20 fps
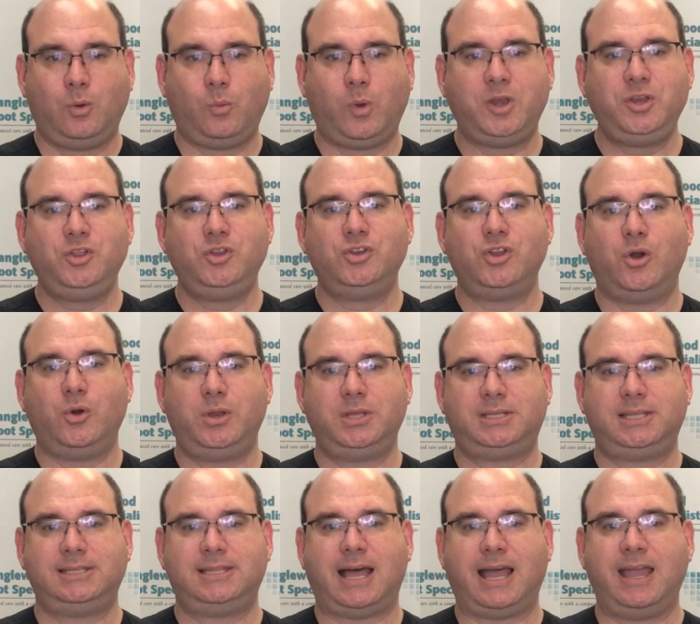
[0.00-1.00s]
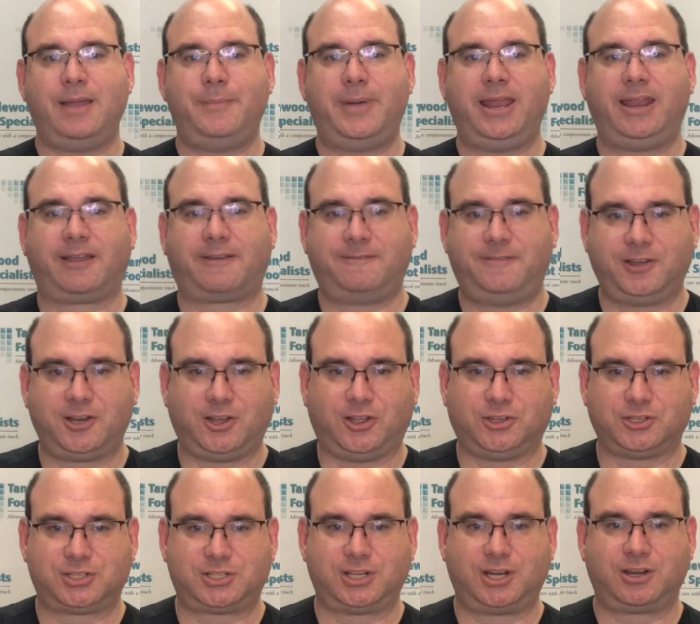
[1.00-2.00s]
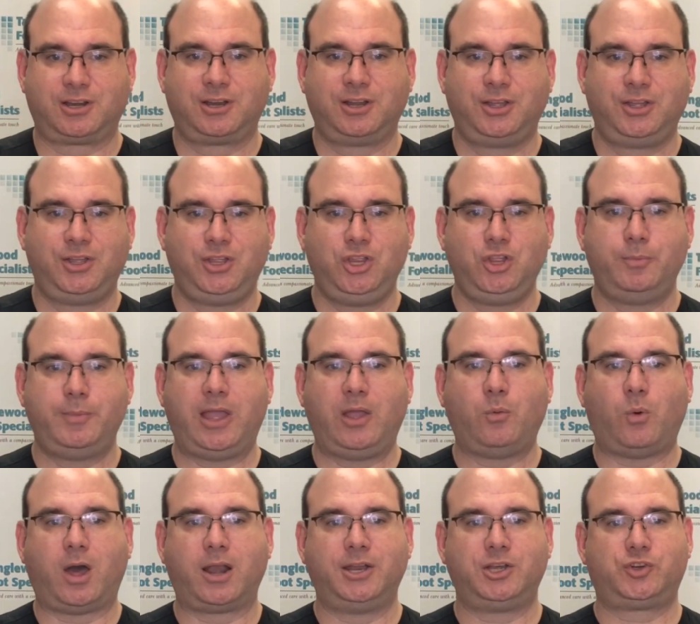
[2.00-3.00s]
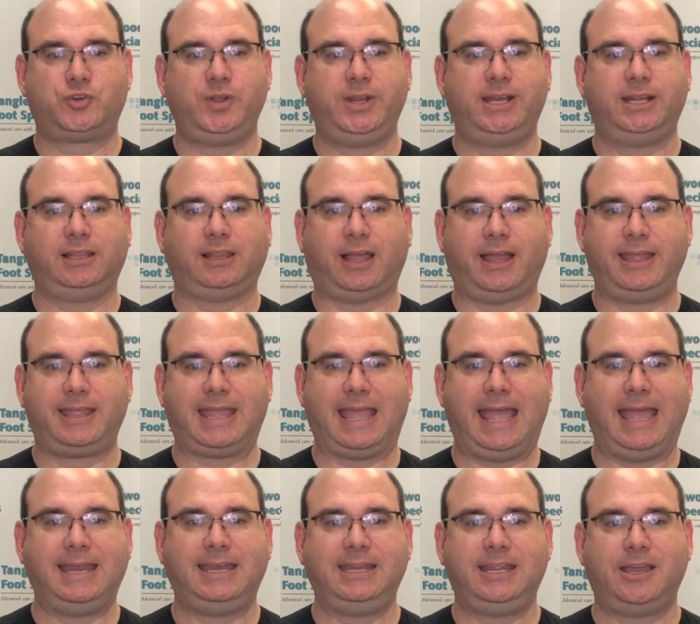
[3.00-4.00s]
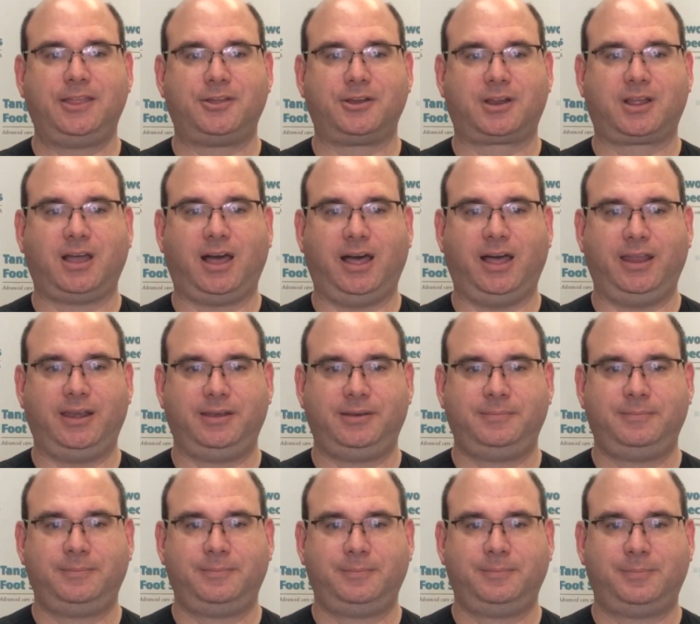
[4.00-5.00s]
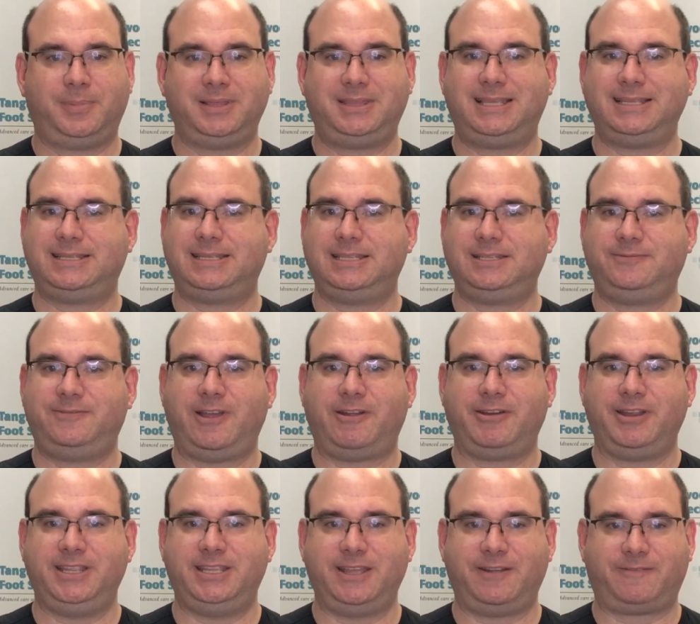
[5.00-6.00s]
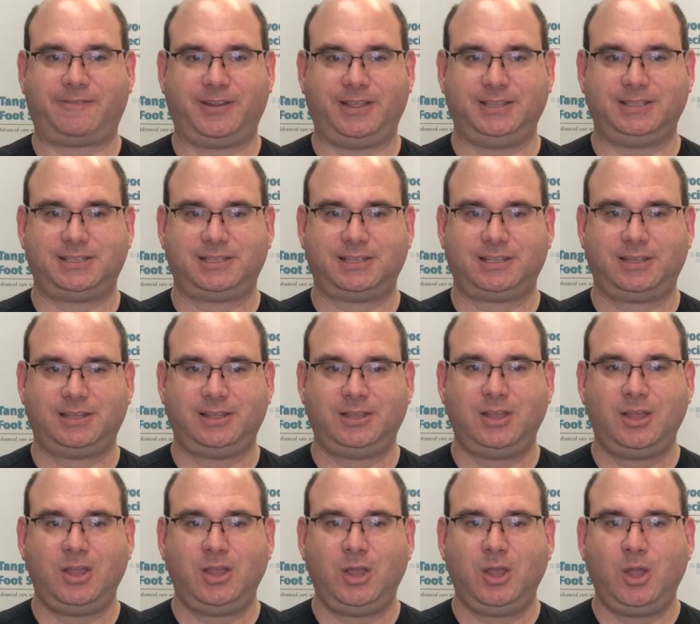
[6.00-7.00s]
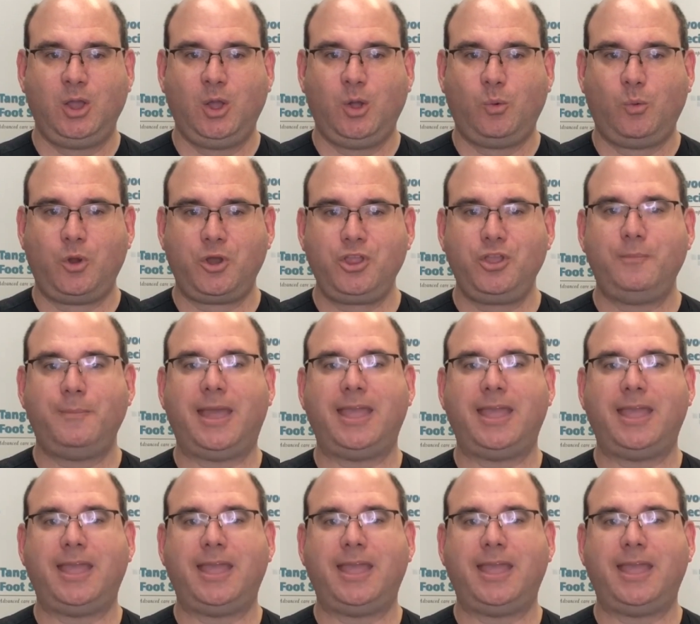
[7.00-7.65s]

When you notice a diabetic foot ulcer, you may want to treat it like any other cut, but this is very different. Where you